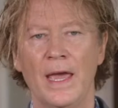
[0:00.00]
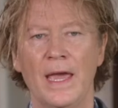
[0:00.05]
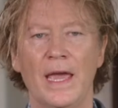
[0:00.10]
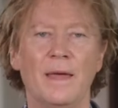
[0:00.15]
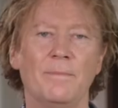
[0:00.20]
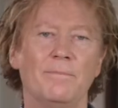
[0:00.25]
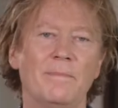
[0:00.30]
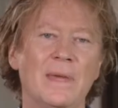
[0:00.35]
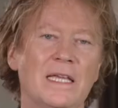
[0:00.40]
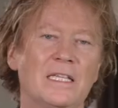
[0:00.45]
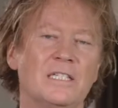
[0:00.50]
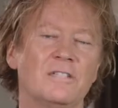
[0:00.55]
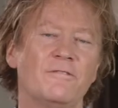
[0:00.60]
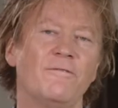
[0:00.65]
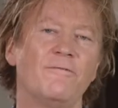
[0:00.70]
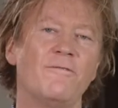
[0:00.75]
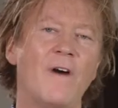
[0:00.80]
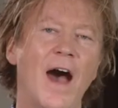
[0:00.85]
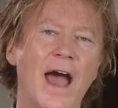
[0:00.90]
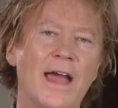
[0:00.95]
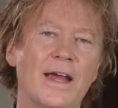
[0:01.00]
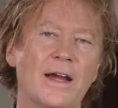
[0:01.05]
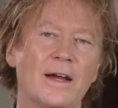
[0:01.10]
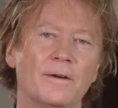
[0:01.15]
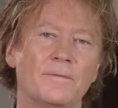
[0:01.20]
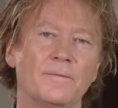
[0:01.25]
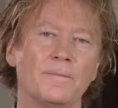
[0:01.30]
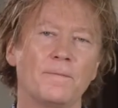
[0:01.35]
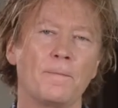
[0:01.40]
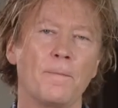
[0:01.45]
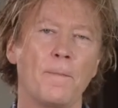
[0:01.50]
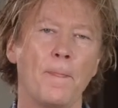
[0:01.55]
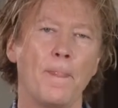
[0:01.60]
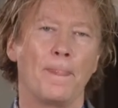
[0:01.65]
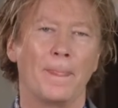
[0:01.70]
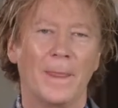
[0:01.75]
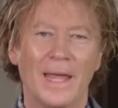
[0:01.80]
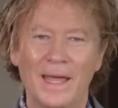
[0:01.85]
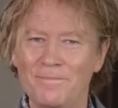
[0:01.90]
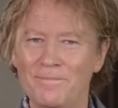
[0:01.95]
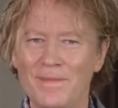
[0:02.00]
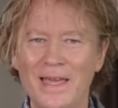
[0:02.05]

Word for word: It means fire, it